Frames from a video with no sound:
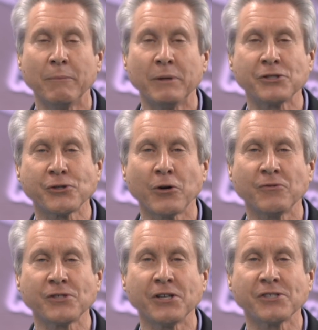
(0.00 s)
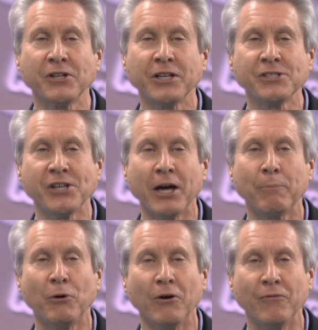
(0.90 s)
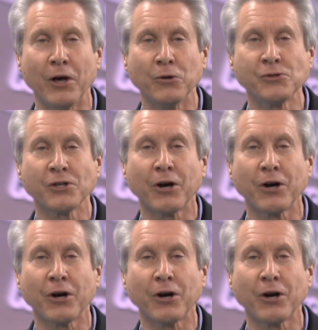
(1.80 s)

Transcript: but serves as an example of those